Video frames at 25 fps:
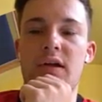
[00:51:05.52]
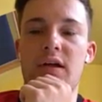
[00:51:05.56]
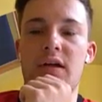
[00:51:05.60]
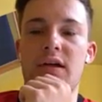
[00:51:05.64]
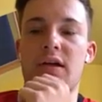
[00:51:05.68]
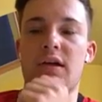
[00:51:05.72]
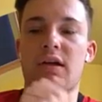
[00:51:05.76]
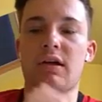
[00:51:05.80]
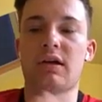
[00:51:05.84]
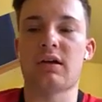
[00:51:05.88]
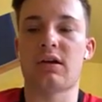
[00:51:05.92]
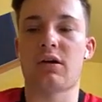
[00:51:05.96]

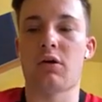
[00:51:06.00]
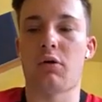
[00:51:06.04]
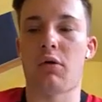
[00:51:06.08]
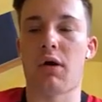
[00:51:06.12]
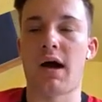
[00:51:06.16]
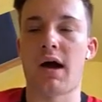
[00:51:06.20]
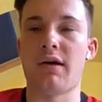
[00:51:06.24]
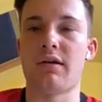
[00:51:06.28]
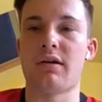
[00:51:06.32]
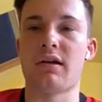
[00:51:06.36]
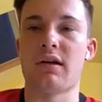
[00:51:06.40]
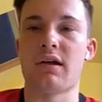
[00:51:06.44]
like
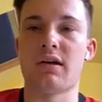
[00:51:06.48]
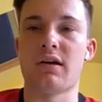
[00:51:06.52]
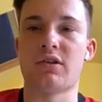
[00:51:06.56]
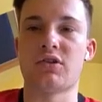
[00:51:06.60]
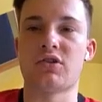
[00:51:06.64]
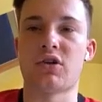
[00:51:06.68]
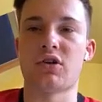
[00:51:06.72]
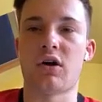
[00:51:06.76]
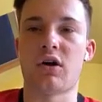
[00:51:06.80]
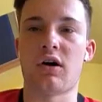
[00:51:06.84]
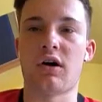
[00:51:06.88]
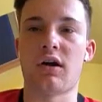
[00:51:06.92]
go out and
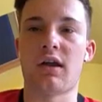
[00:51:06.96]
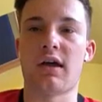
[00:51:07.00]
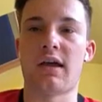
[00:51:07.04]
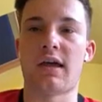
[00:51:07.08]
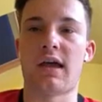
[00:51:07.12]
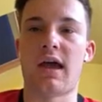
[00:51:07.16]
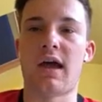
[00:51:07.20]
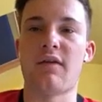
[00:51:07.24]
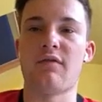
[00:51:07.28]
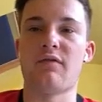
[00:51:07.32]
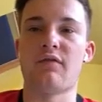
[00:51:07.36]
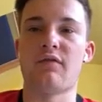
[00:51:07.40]
like try
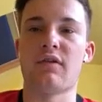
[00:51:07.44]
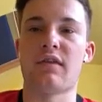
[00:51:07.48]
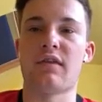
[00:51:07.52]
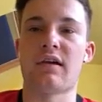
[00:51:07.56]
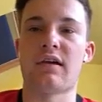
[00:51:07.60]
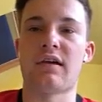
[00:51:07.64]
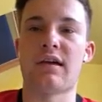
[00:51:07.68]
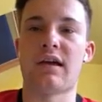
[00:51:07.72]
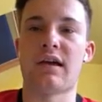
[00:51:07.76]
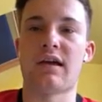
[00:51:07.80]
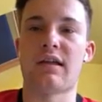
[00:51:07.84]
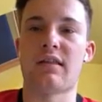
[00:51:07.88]
like
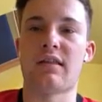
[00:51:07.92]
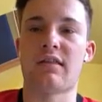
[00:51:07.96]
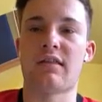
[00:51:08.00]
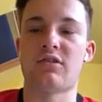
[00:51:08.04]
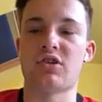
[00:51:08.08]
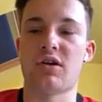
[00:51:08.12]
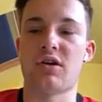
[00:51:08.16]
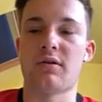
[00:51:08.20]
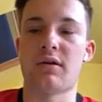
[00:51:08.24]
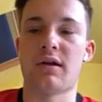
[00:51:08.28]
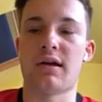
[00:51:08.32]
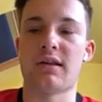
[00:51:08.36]
everything
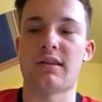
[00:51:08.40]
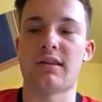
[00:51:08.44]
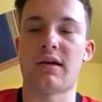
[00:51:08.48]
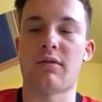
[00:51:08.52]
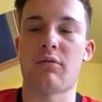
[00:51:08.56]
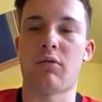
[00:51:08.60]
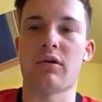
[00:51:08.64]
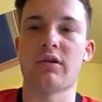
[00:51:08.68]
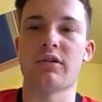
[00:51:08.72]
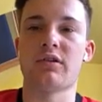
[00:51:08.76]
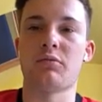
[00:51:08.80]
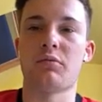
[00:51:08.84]
against Germany. Like
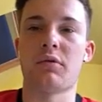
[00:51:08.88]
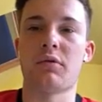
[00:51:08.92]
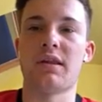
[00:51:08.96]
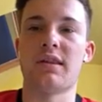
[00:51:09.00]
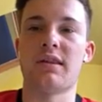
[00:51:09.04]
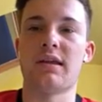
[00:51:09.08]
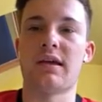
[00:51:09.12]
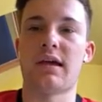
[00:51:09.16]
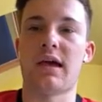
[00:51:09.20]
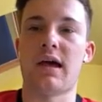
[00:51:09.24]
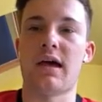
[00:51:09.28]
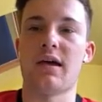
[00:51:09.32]
they want to
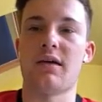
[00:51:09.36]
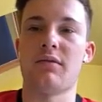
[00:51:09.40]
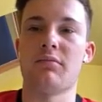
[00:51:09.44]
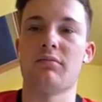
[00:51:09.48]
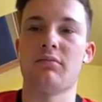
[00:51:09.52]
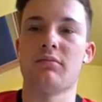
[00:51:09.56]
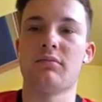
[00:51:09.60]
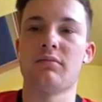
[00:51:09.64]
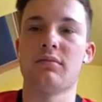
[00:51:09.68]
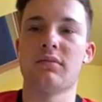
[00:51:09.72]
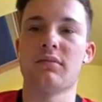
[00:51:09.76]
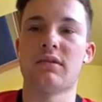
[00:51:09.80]
win the
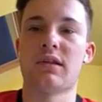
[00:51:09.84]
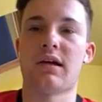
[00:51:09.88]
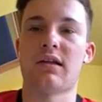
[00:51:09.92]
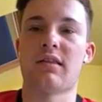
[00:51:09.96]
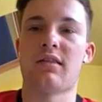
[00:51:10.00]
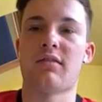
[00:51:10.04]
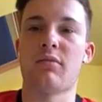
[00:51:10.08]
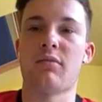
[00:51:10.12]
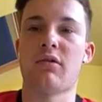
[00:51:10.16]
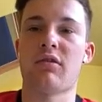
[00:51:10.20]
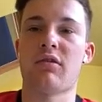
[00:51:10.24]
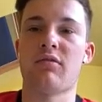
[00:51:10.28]
game.
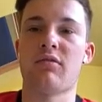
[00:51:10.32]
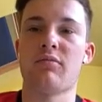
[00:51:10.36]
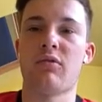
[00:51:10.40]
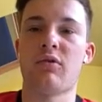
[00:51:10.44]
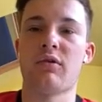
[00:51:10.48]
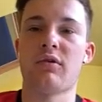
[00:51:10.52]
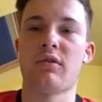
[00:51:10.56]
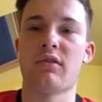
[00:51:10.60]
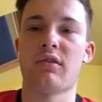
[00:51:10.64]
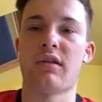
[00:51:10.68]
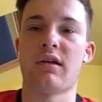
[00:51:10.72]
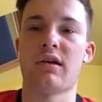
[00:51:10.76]
That's the most
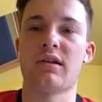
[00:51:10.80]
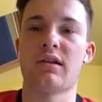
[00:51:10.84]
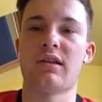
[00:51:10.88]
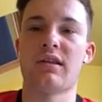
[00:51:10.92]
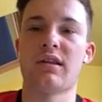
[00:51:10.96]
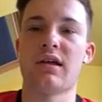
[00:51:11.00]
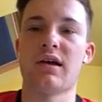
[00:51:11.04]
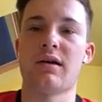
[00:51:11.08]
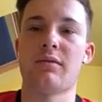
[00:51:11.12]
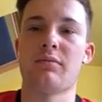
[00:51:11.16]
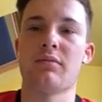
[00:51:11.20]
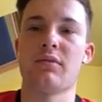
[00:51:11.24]
important thing
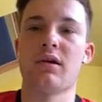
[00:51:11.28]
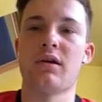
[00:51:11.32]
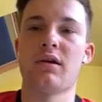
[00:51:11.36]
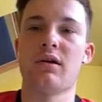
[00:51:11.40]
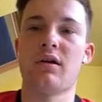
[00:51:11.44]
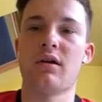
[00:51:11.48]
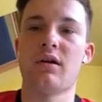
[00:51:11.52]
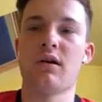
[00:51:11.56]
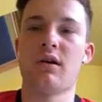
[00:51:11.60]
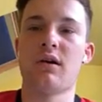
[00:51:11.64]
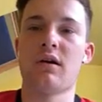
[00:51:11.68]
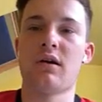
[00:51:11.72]
to them.
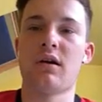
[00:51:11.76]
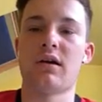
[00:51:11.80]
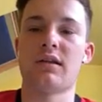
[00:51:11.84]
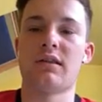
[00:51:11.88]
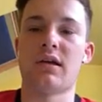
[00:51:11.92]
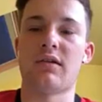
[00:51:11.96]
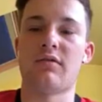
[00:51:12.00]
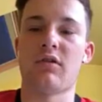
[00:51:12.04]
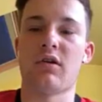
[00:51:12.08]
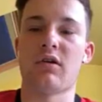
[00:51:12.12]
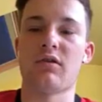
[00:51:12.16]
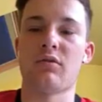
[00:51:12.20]

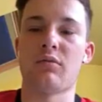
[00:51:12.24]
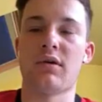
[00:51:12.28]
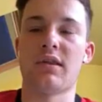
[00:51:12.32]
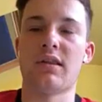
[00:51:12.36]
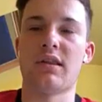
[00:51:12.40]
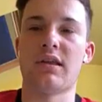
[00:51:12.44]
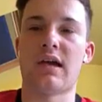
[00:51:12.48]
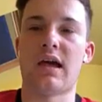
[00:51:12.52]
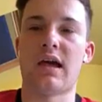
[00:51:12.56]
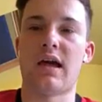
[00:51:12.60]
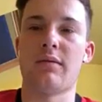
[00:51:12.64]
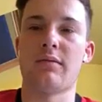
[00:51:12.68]
Like they'd rather
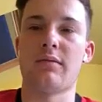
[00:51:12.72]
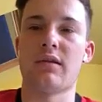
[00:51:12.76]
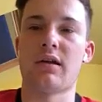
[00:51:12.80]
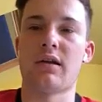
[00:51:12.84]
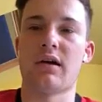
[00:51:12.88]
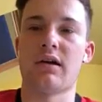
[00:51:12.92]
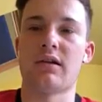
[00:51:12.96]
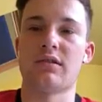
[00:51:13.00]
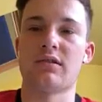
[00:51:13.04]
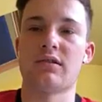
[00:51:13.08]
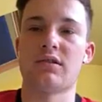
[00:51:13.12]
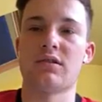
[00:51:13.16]
win the game
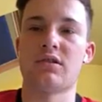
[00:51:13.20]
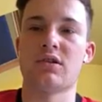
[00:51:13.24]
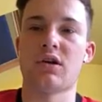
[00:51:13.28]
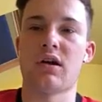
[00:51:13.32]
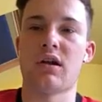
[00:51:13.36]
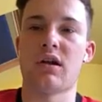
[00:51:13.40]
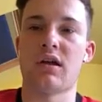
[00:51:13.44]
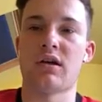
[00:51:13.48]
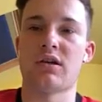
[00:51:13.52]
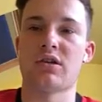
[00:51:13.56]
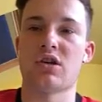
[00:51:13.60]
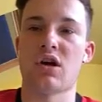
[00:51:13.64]
than like to
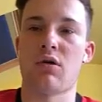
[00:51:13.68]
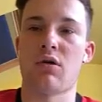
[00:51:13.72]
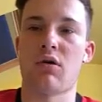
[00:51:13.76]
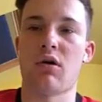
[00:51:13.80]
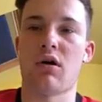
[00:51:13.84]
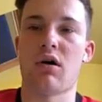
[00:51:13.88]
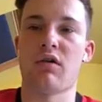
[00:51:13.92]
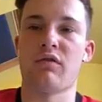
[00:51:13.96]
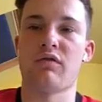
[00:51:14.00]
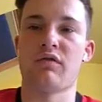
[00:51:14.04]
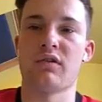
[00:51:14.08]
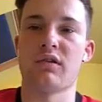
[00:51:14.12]
try and like show
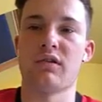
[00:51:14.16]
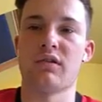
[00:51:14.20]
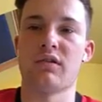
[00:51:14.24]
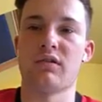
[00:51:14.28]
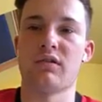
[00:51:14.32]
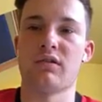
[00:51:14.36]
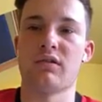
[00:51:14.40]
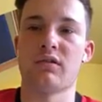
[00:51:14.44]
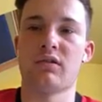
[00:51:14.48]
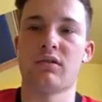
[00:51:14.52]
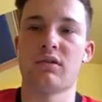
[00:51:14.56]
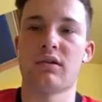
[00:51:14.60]
off
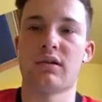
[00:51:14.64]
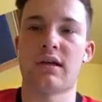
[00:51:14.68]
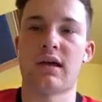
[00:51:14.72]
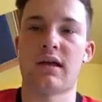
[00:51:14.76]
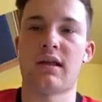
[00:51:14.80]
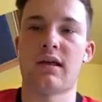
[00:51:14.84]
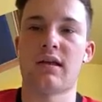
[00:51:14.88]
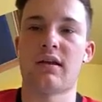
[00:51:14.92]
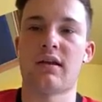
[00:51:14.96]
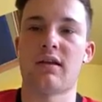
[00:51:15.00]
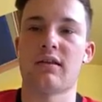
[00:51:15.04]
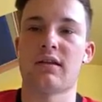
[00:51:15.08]
and
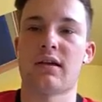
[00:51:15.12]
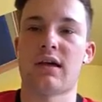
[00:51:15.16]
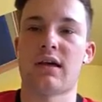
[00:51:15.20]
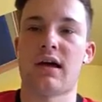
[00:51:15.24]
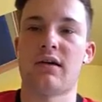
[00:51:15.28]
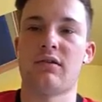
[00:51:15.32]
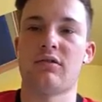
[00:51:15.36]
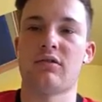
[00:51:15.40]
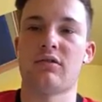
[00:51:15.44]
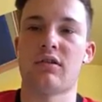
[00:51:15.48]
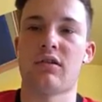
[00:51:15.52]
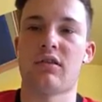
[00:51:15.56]
get hit on the
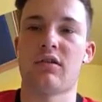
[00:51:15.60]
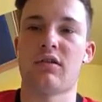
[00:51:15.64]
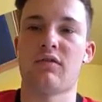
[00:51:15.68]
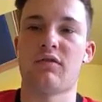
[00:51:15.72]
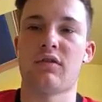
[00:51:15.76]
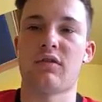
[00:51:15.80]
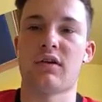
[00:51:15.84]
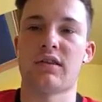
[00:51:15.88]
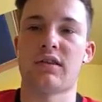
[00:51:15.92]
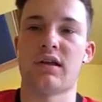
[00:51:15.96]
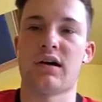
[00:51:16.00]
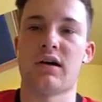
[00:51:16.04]
counter and
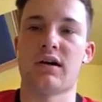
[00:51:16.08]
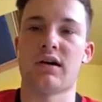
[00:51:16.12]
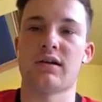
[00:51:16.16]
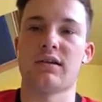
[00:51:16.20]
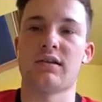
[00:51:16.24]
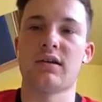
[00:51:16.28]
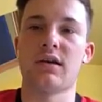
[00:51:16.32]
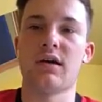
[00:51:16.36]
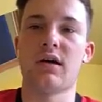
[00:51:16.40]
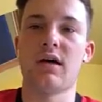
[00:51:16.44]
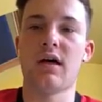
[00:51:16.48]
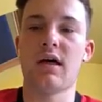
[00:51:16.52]
stuff like
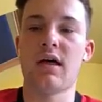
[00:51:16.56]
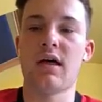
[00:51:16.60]
that.